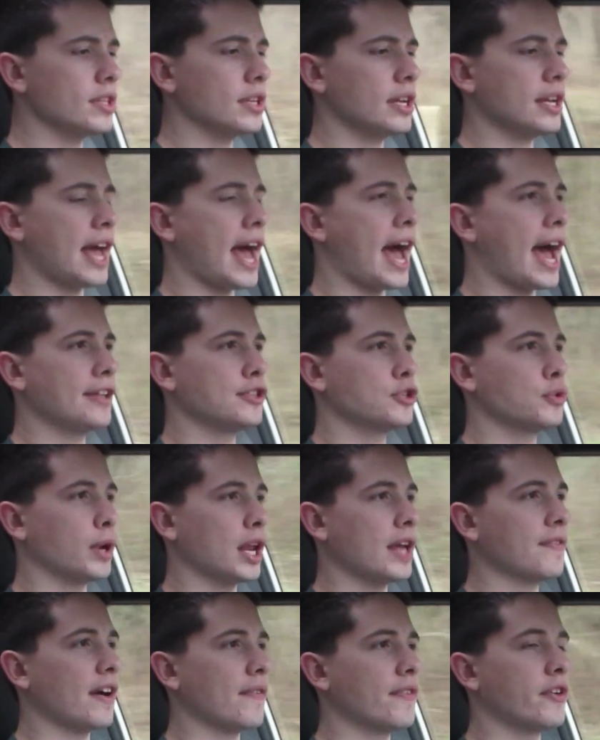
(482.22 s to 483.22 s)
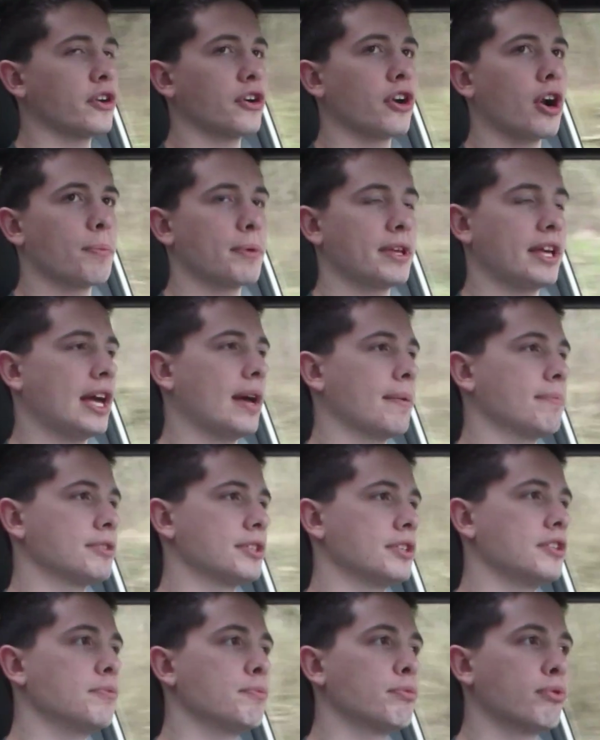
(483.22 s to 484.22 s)
at 2,500
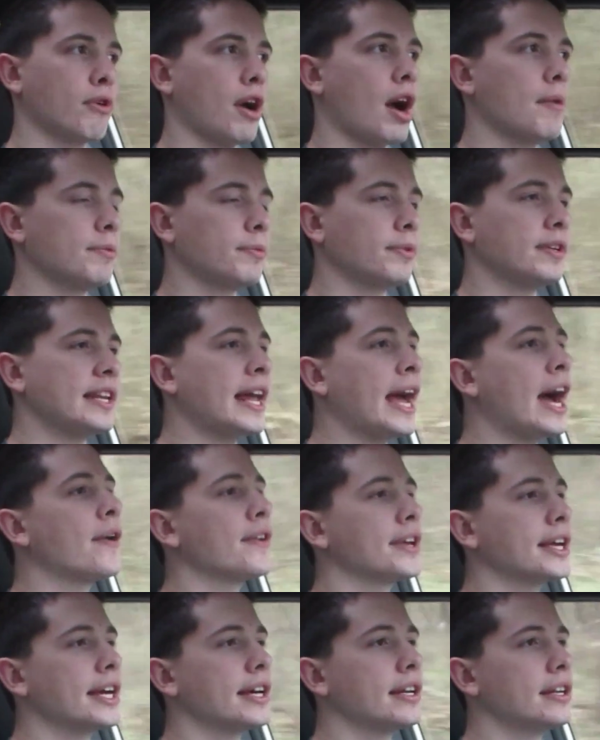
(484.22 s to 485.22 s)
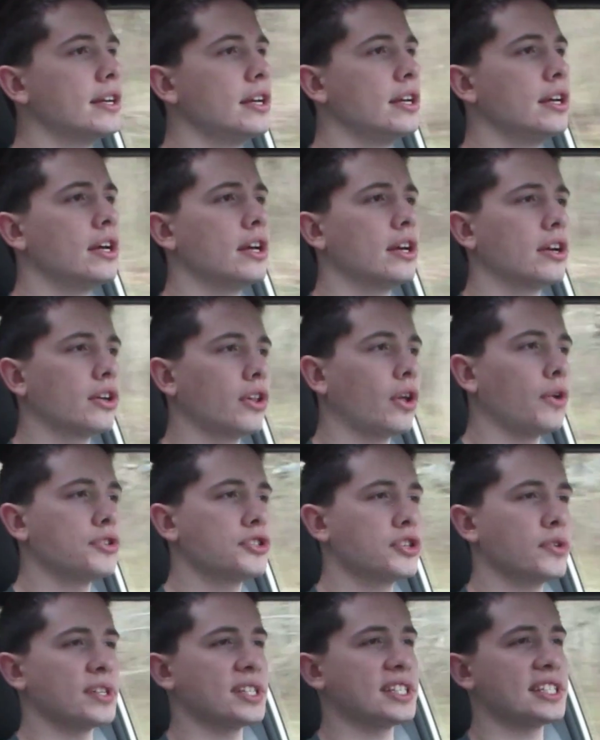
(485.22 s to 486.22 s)
RPMs, you probably now get
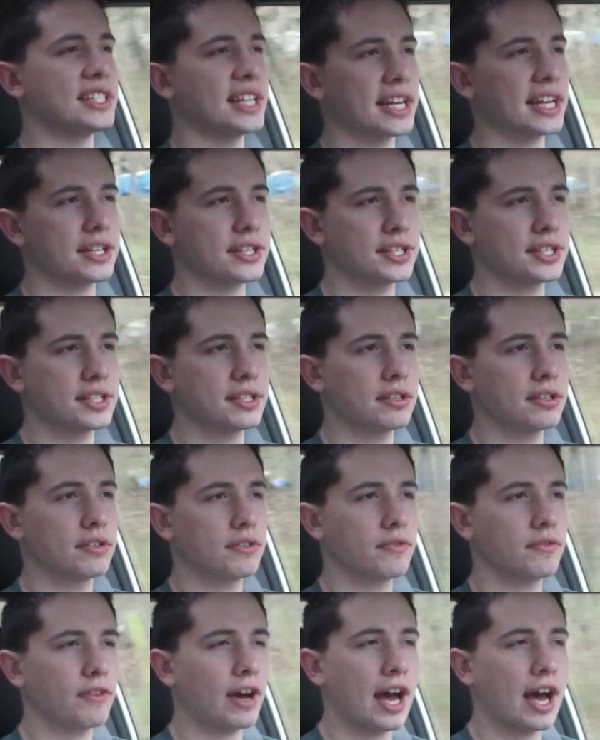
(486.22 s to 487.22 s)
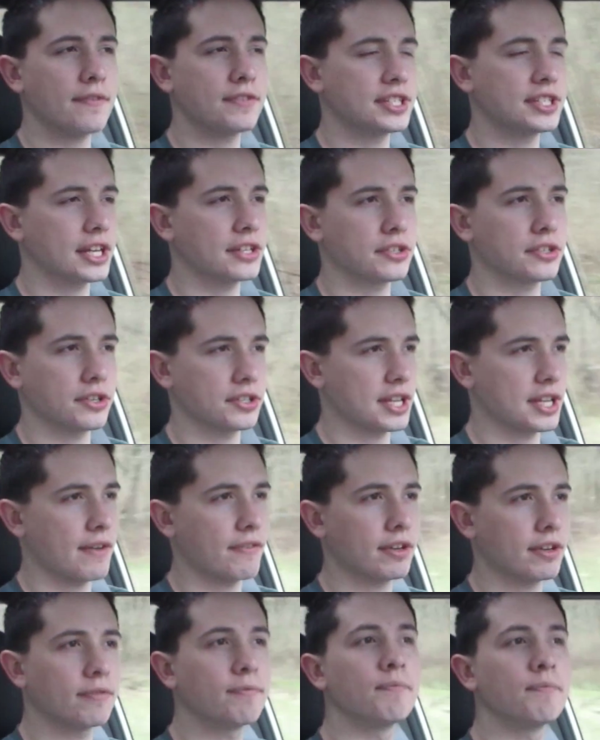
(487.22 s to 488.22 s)
close to a 5, 6, or
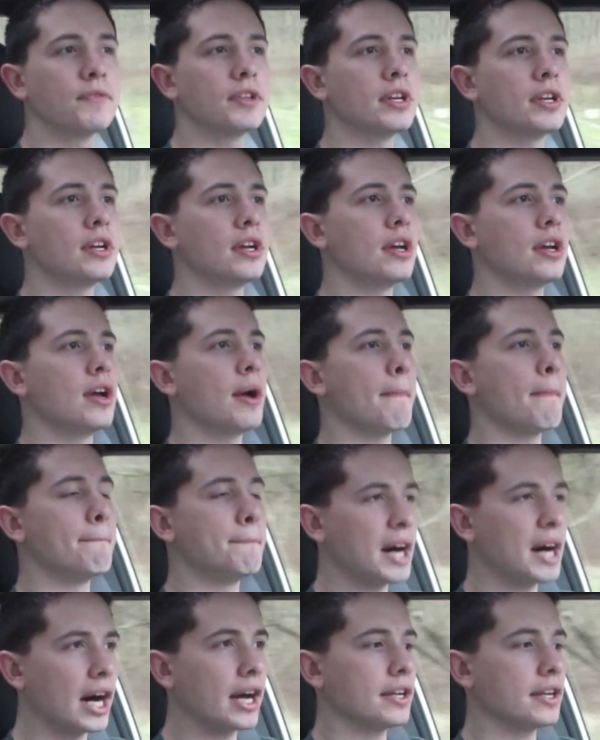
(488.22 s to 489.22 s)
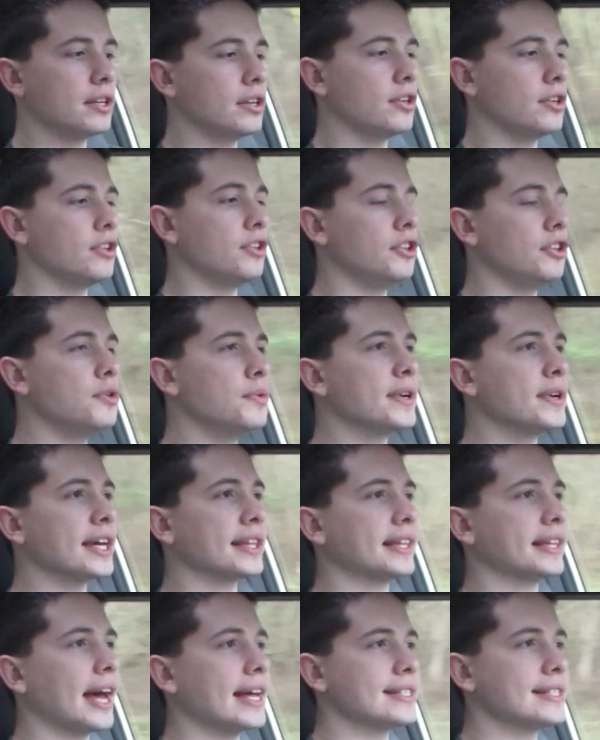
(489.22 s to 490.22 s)
7, but you
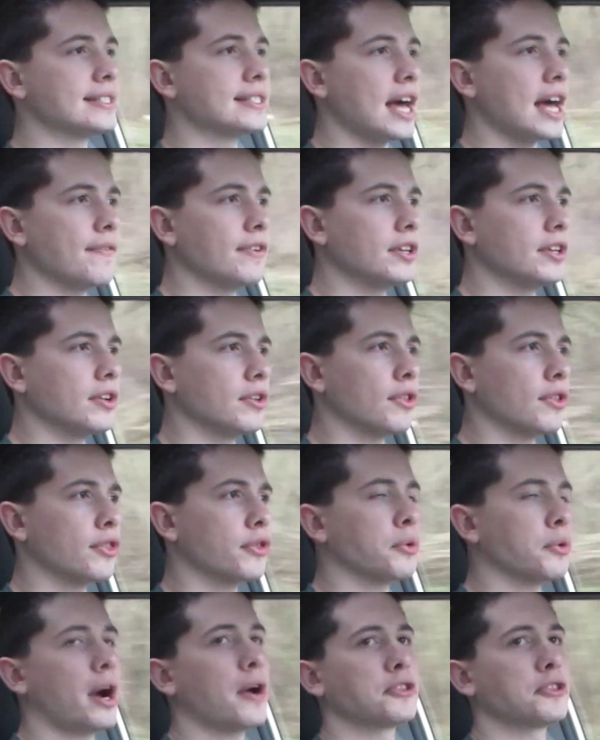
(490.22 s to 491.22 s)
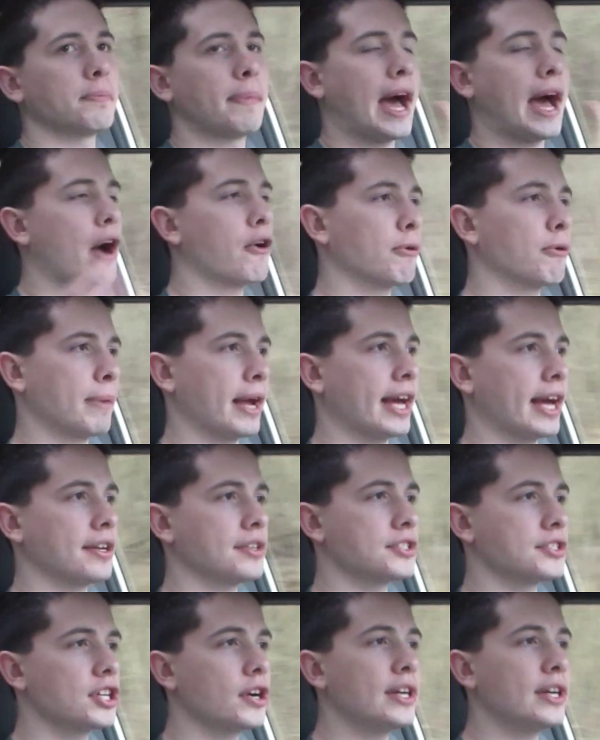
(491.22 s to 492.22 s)
get that 7 throughout the power
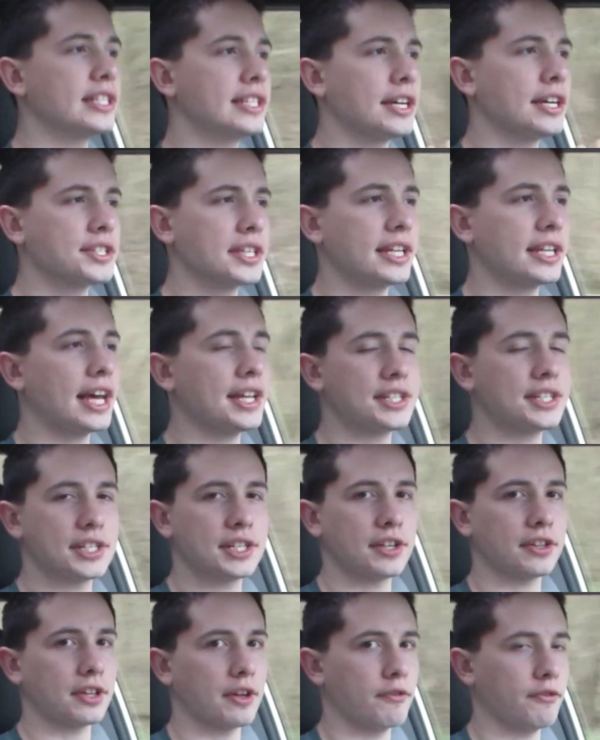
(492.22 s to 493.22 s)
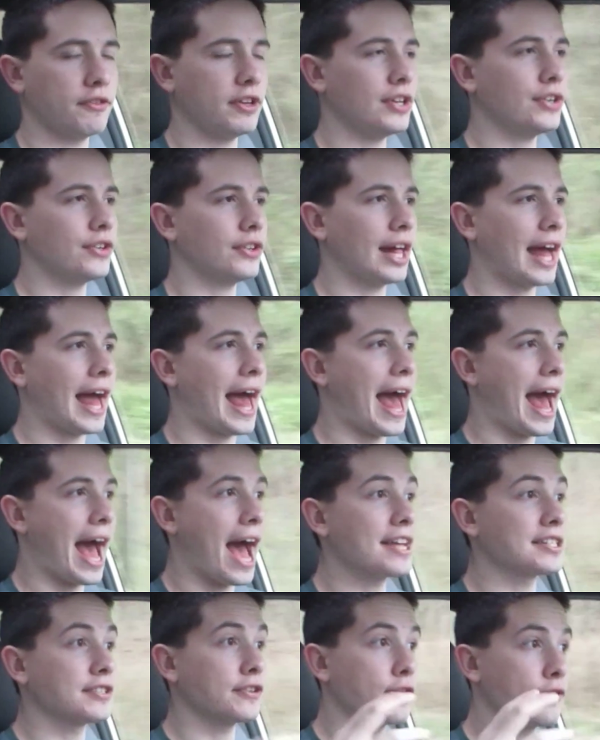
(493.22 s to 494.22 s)
band. So it doesn't necessarily feel
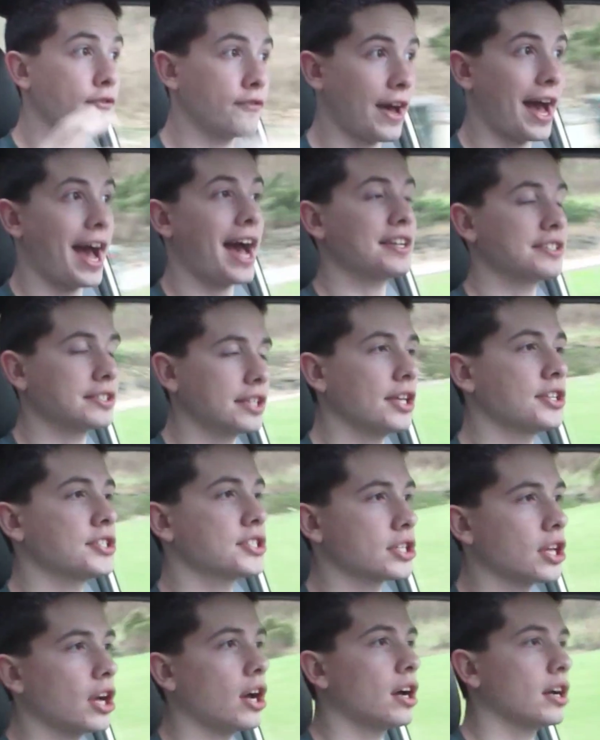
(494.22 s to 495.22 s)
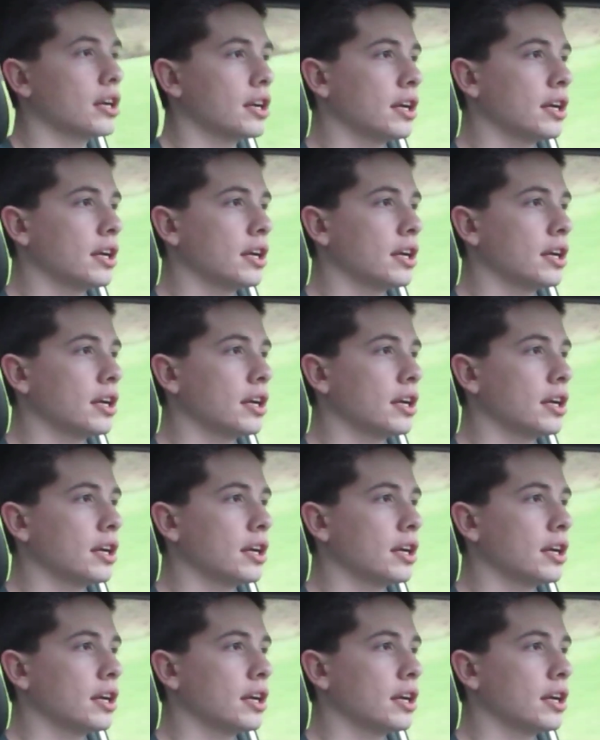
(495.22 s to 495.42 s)
as fast as stock,